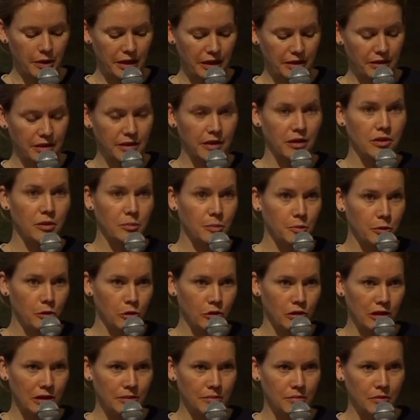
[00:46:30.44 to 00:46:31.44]
to explain the
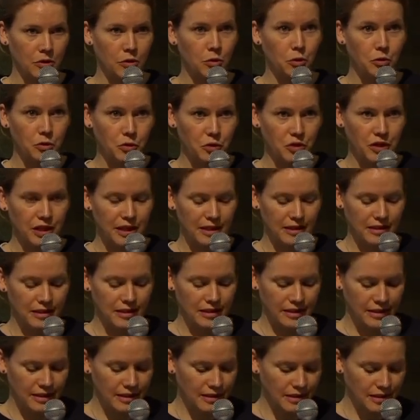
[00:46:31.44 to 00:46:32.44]
program
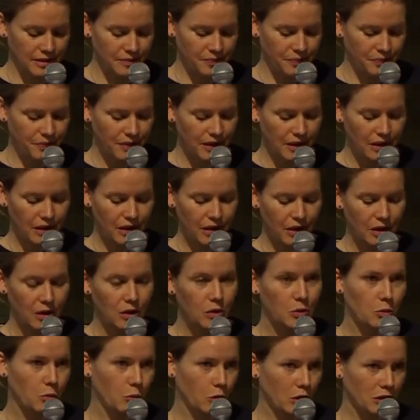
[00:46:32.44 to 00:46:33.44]
co-tutel details.
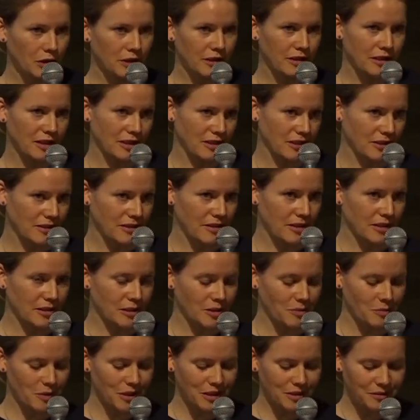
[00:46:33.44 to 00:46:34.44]
What does
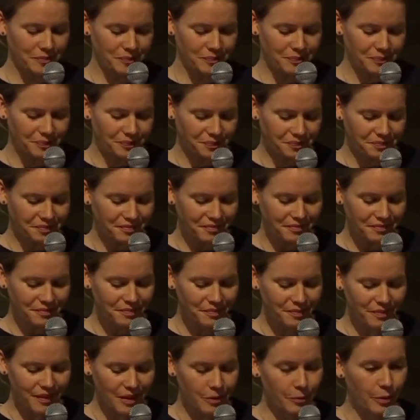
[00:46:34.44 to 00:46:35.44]
this mean?
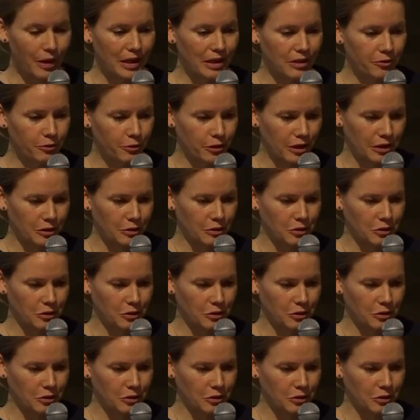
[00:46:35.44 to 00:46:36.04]
Well, a